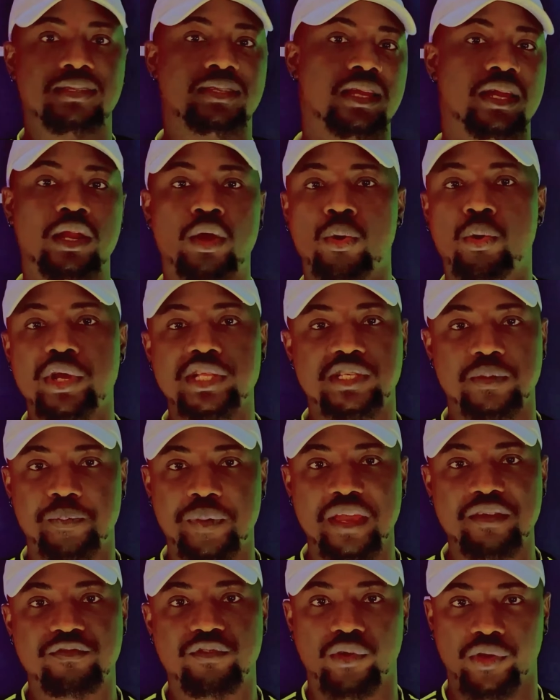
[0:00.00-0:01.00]
they're not going to
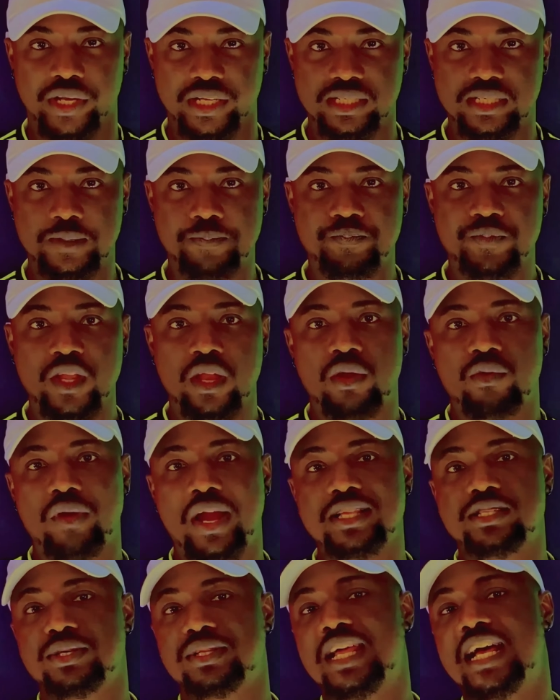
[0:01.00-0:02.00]
pay for it,
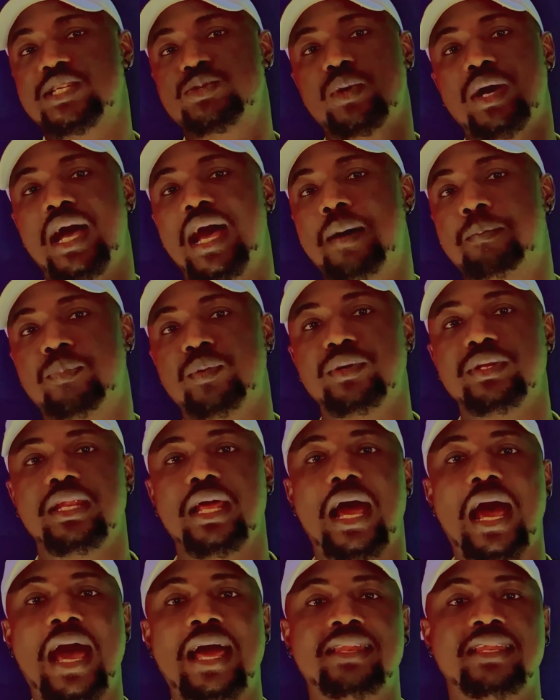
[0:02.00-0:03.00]
right? So that's what happened,
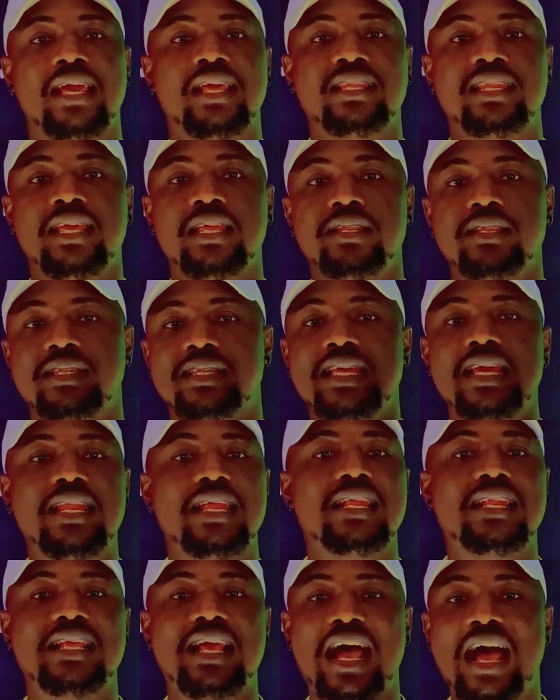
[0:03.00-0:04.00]
and then they
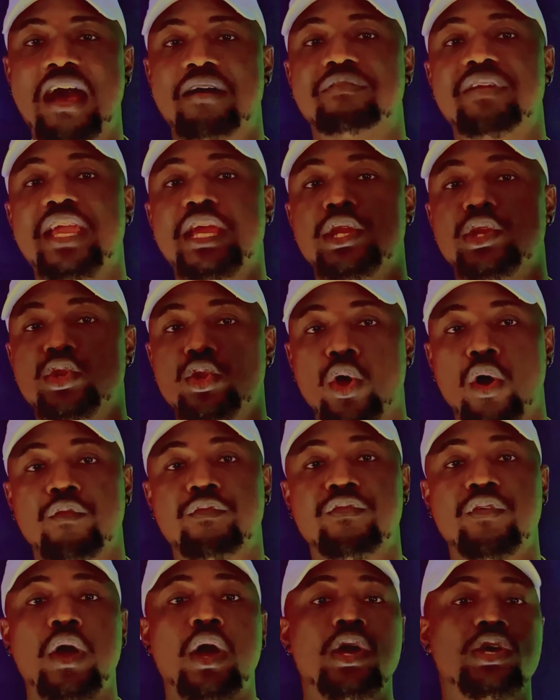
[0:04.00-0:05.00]
didn't have
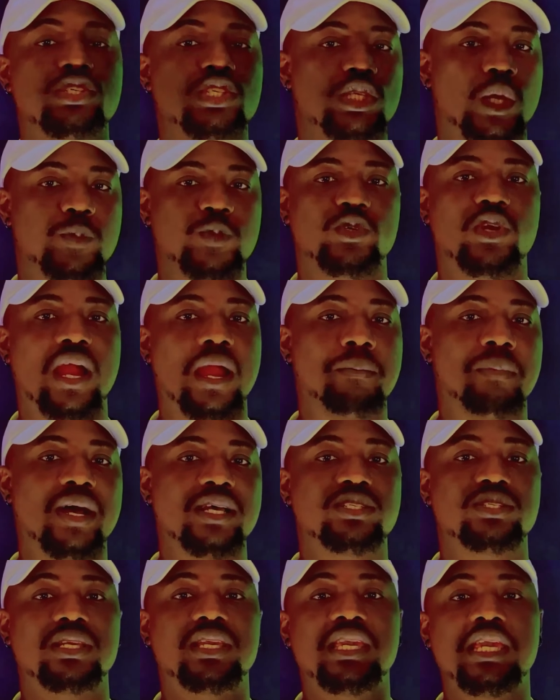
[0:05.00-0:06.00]
enough
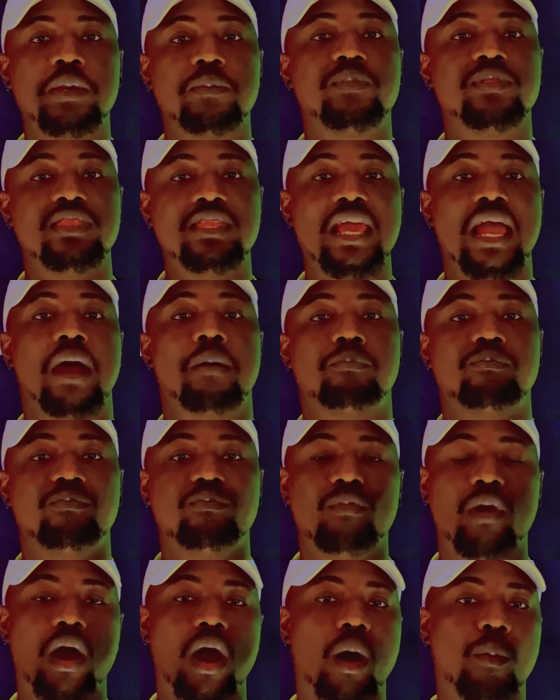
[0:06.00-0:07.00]
subscribers to keep their
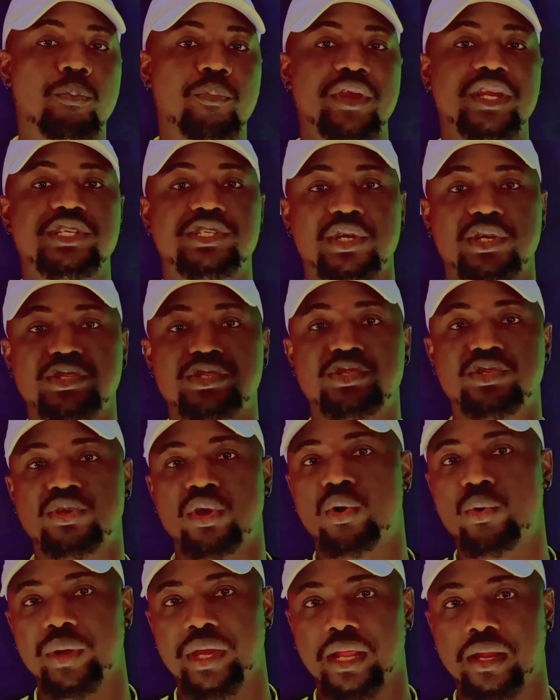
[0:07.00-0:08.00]
operations
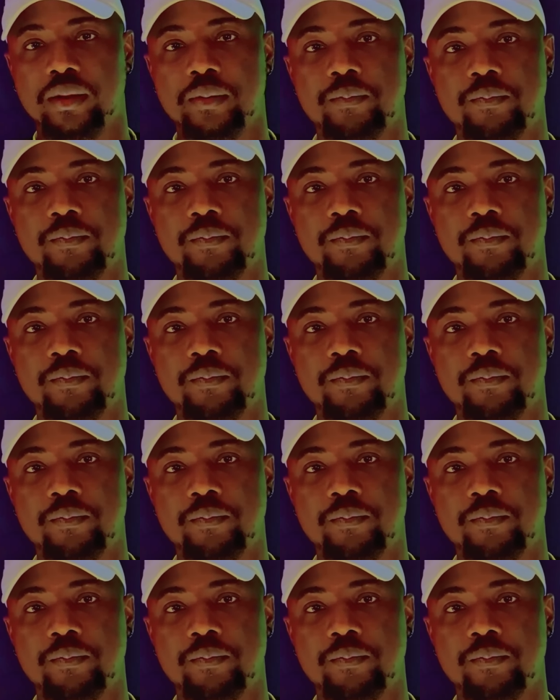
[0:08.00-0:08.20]
going.